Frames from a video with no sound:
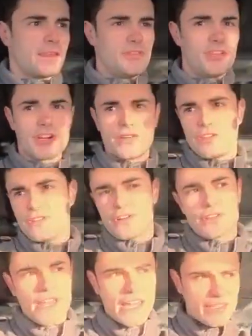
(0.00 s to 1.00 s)

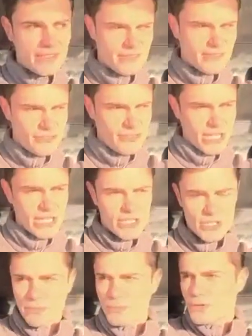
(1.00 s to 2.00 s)
You're then trying
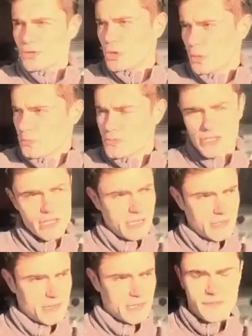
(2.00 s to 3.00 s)
to jump through hoops
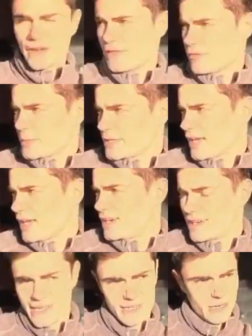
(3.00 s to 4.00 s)
to fit everybody in,
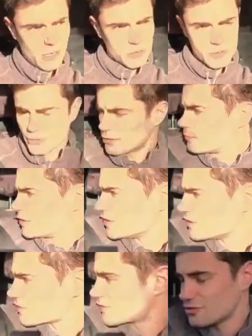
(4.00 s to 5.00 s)
and ultimately
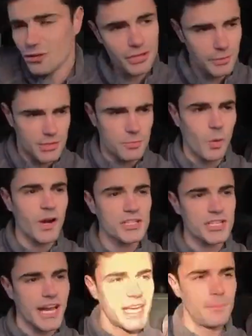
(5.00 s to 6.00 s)
means not that we're
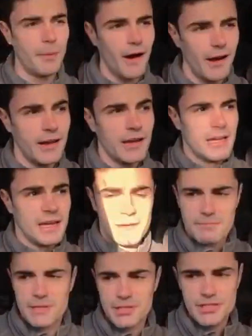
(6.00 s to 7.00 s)
work shy, but
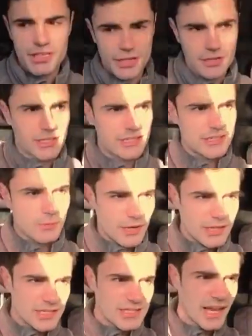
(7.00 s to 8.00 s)
means that you're going to need to
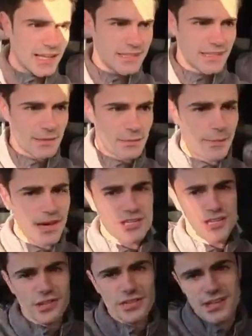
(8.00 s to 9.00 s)
work a Saturday, maybe a
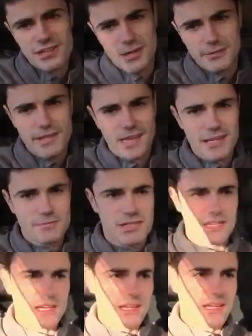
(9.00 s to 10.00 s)
Sunday
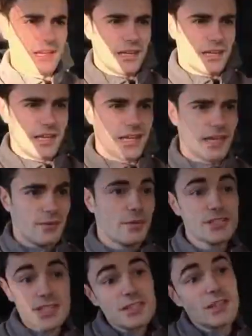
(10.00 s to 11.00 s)
sometimes,
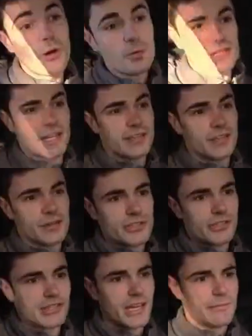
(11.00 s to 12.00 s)
which isn't always ideal.
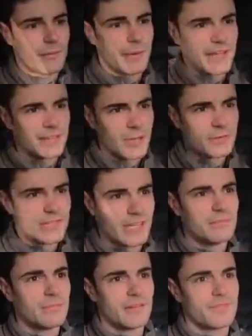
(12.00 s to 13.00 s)
It's good to have a bit of
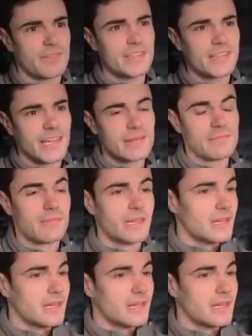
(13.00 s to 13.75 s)
downtime, a bit of free time.